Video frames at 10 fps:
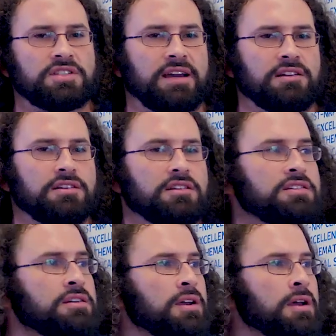Your
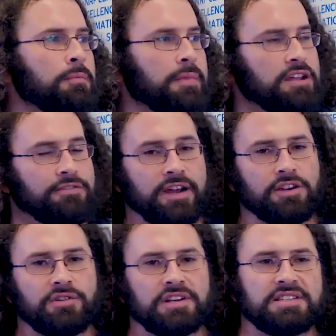standard
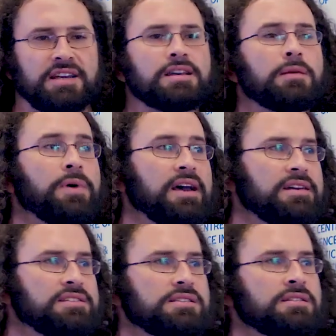manufacturing setup
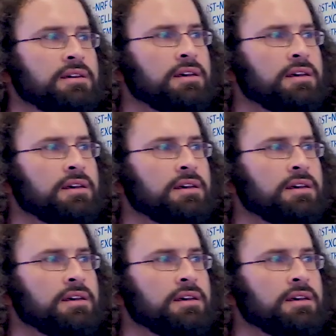has